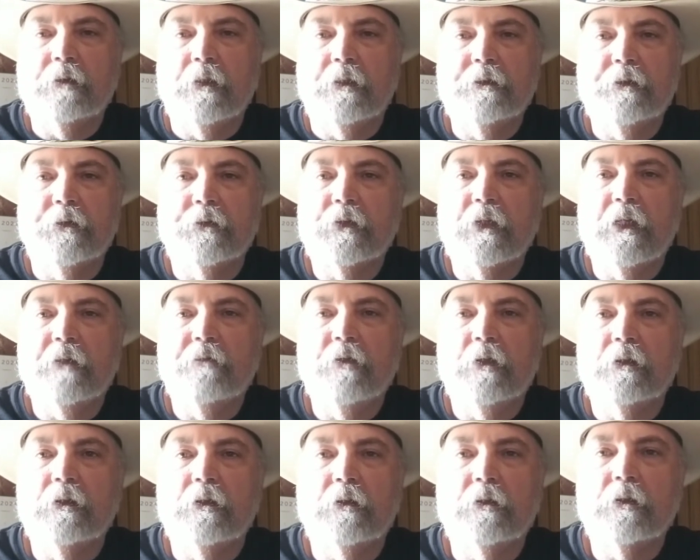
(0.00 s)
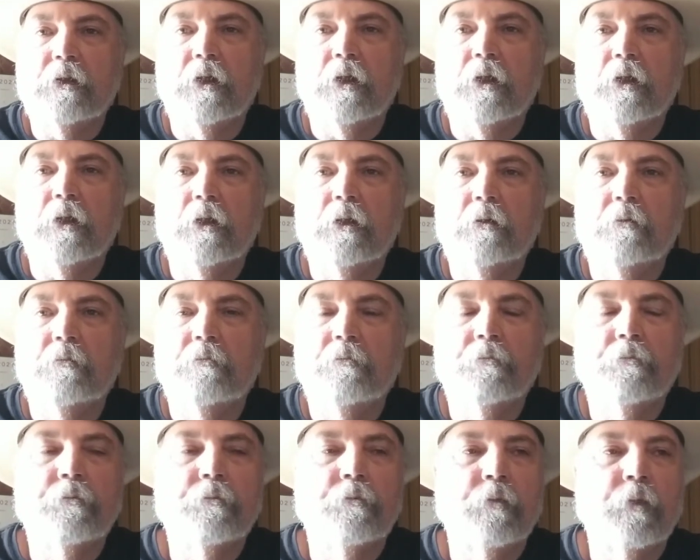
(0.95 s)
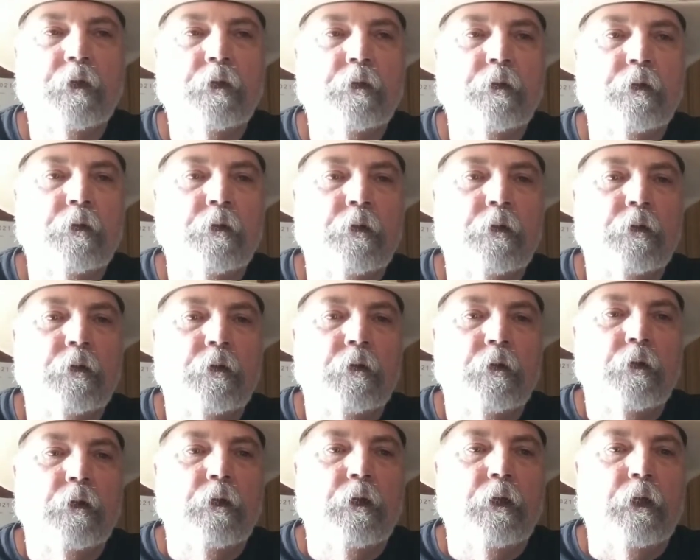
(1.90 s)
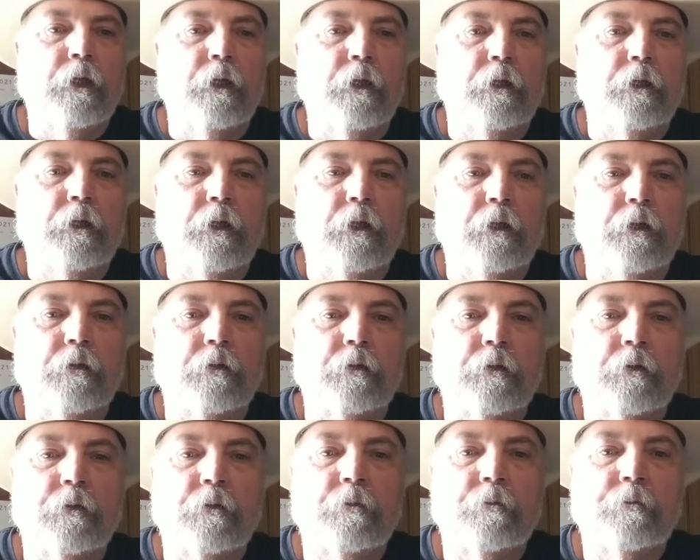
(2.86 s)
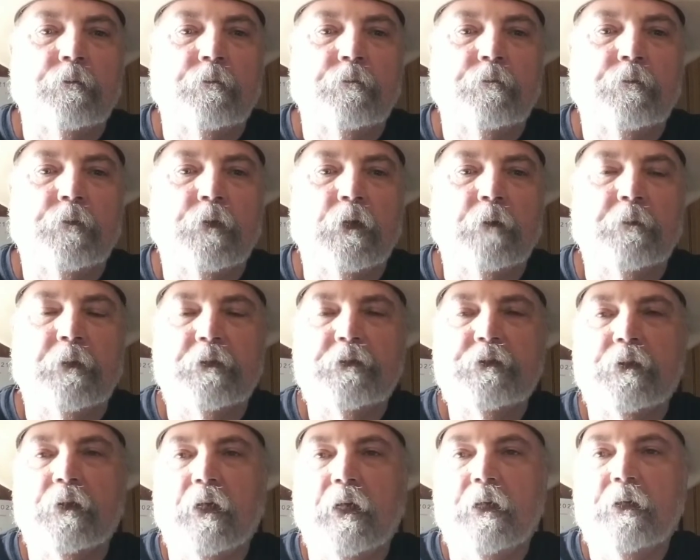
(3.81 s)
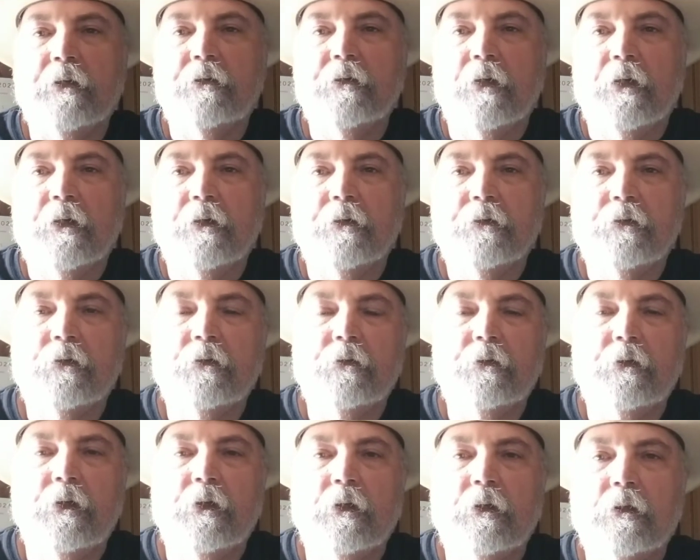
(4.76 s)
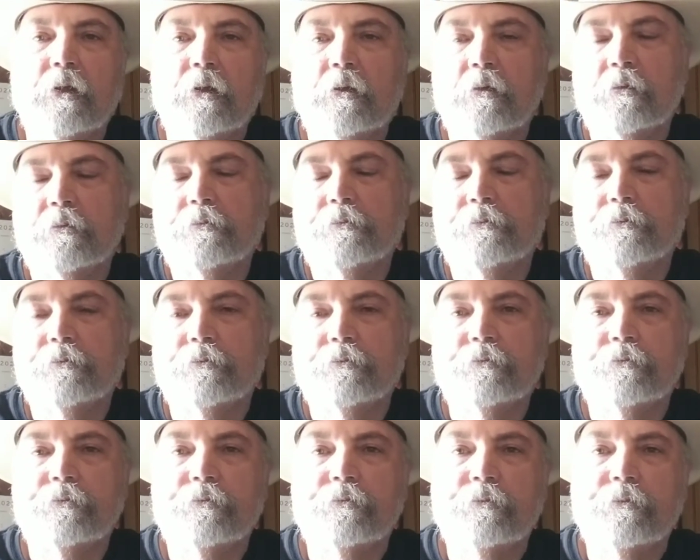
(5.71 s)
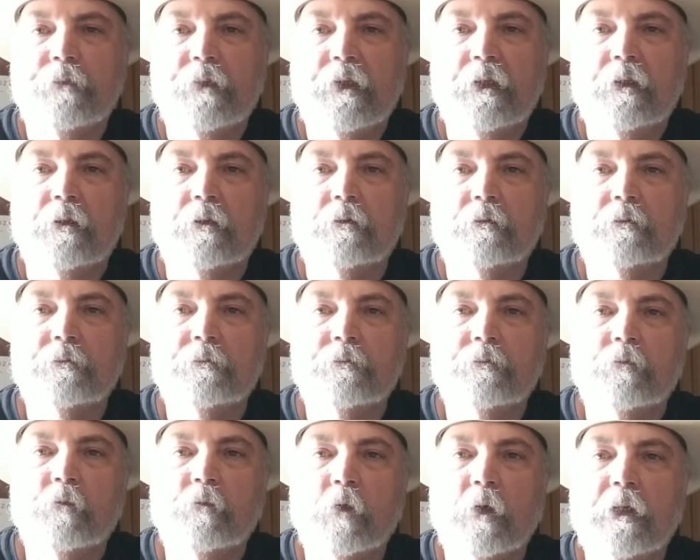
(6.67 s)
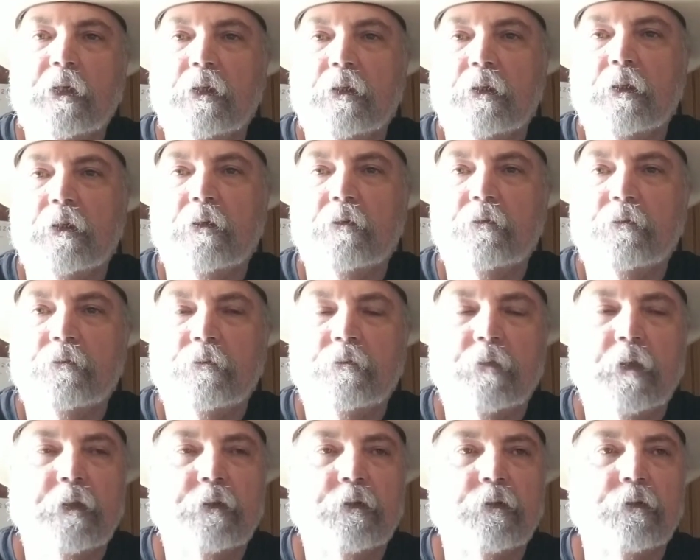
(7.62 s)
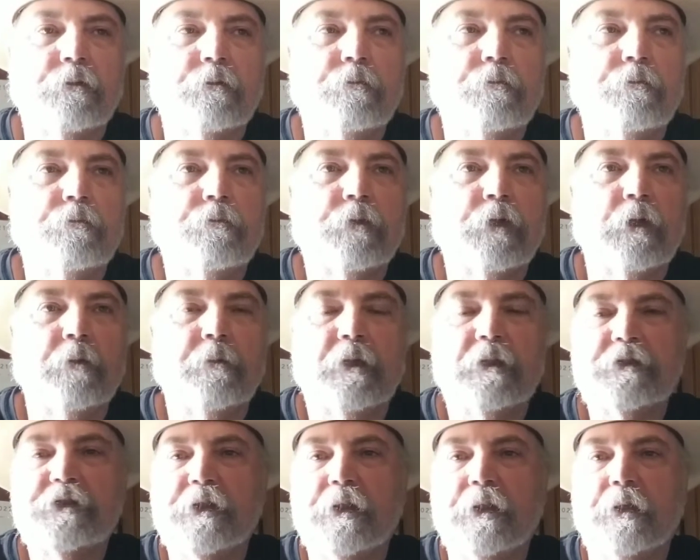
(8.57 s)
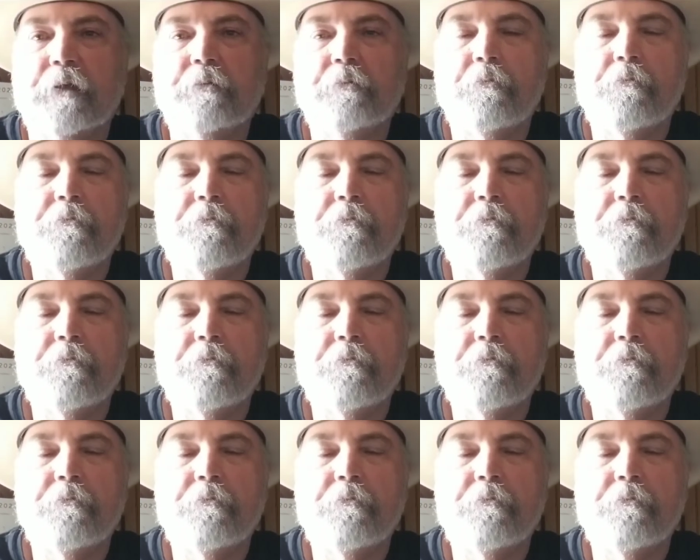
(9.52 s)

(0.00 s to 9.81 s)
They just give you a little card and uh, pretty much your address, who you are, you know, where you live. That's pretty much it.